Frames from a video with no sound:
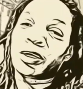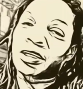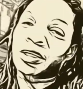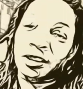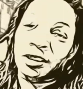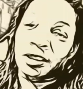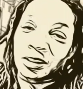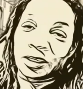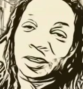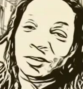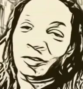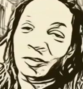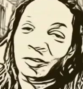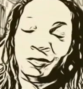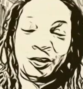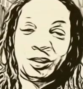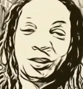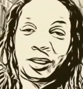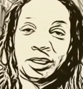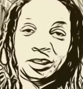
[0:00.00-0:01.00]
any love if
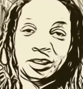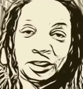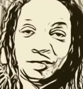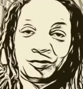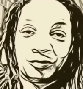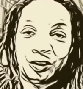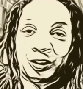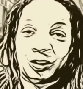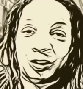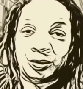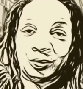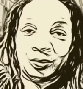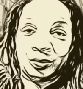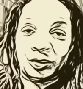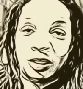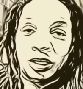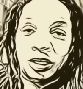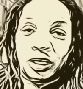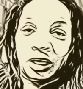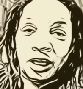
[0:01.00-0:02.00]
you're not loving you.
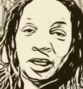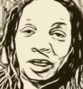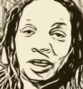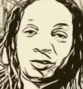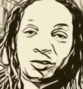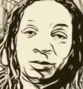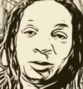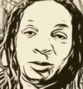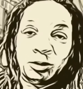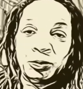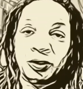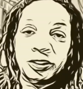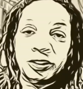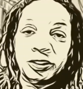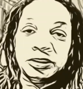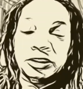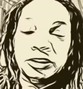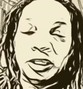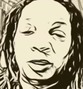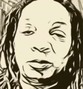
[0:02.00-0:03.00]
And remember,
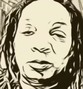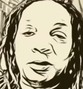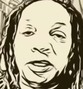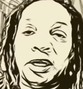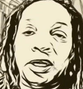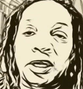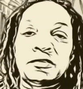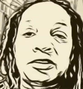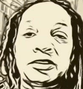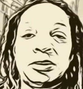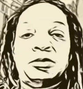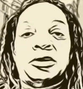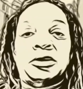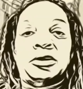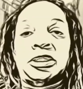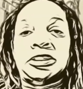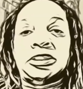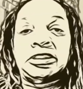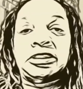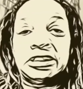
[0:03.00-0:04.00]
this child may have some
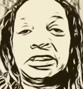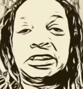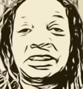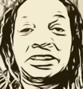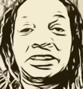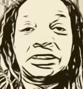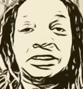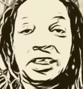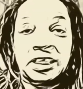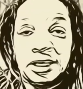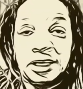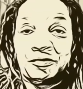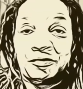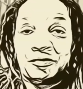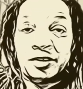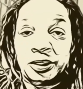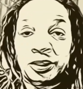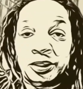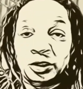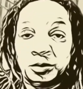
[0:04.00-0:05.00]
things that's inside of
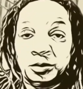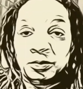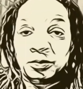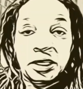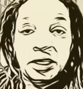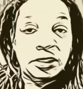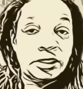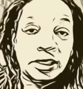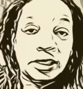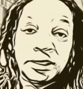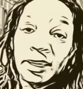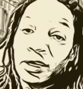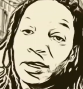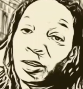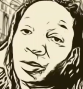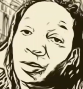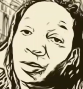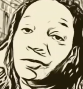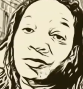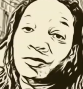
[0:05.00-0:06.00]
them that they
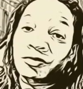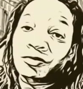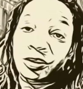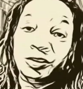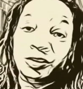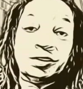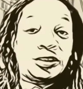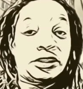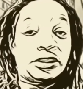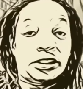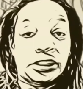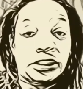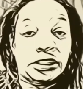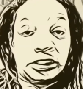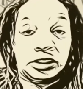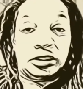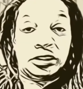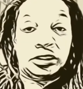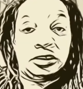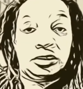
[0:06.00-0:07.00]
don't even
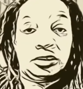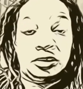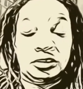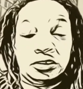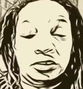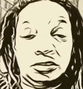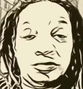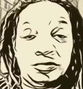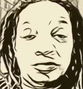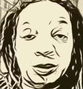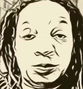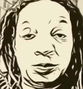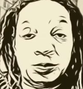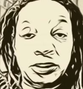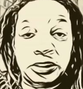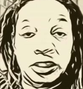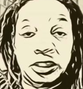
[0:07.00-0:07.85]
understand. You feel me?